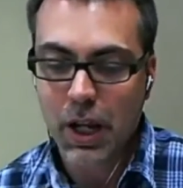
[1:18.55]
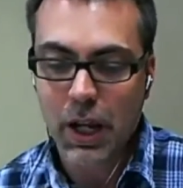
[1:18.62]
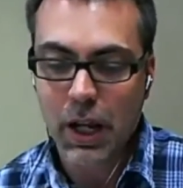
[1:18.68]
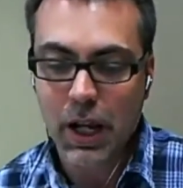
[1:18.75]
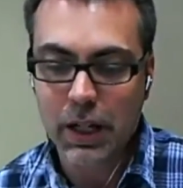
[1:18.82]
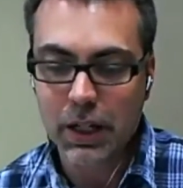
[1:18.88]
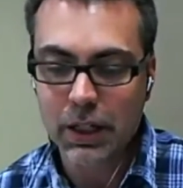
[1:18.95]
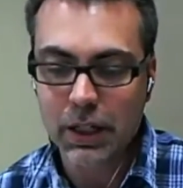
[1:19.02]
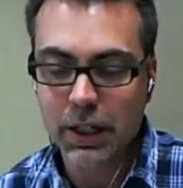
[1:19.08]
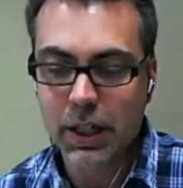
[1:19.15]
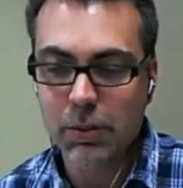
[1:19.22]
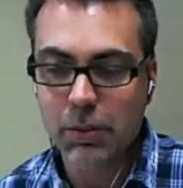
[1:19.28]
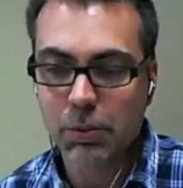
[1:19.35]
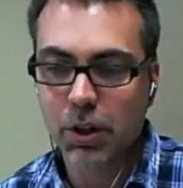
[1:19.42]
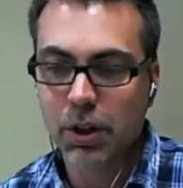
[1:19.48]
And
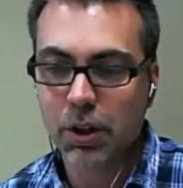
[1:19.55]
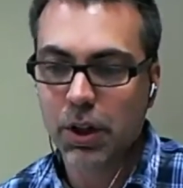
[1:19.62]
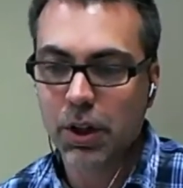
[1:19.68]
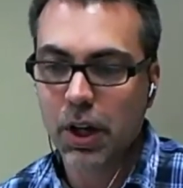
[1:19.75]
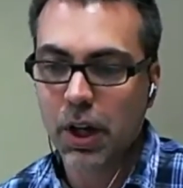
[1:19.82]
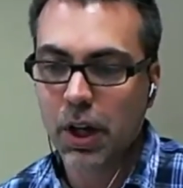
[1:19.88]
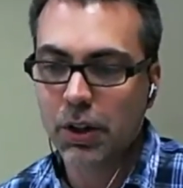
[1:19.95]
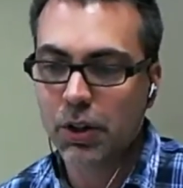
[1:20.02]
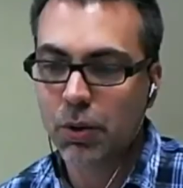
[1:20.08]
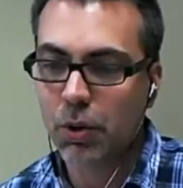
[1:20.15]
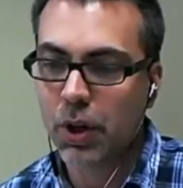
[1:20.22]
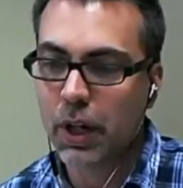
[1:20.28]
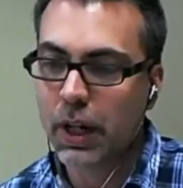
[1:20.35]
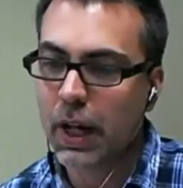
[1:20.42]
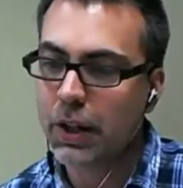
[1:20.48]
Nikki Monk, you are
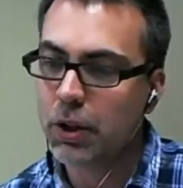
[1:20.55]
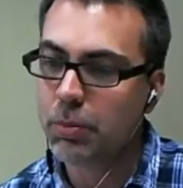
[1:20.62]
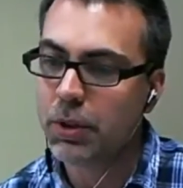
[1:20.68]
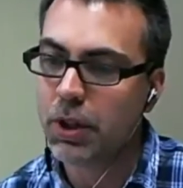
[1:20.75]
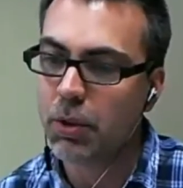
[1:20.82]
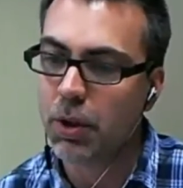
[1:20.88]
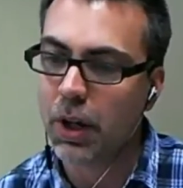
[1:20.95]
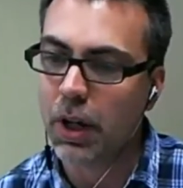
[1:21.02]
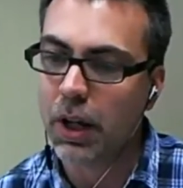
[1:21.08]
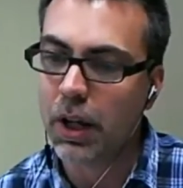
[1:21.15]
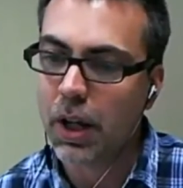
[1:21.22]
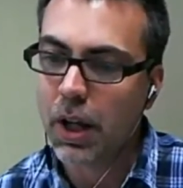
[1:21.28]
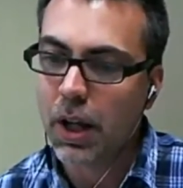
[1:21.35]
at IUPUI.